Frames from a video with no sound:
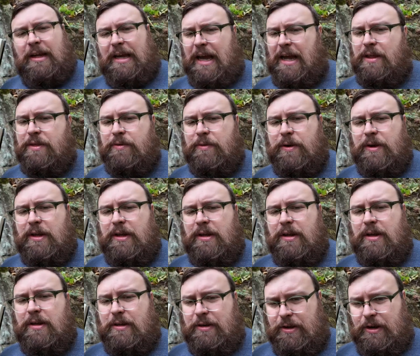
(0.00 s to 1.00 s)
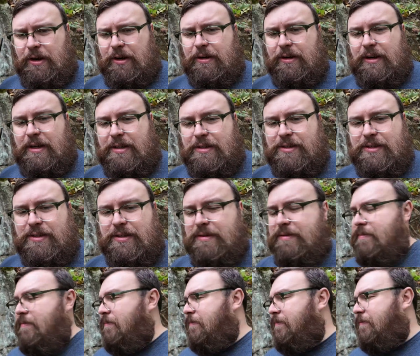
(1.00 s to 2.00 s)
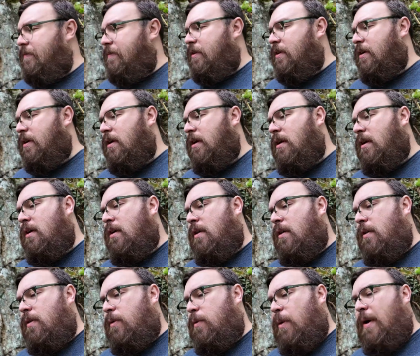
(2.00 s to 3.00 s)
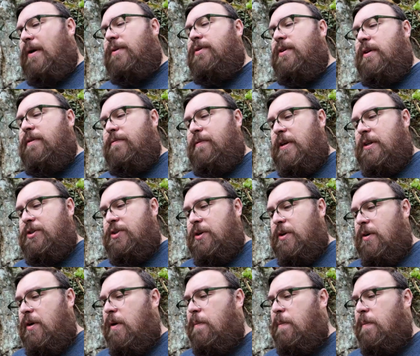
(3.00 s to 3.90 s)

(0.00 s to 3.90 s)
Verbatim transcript: Gathering darkness. Throughout the adventure,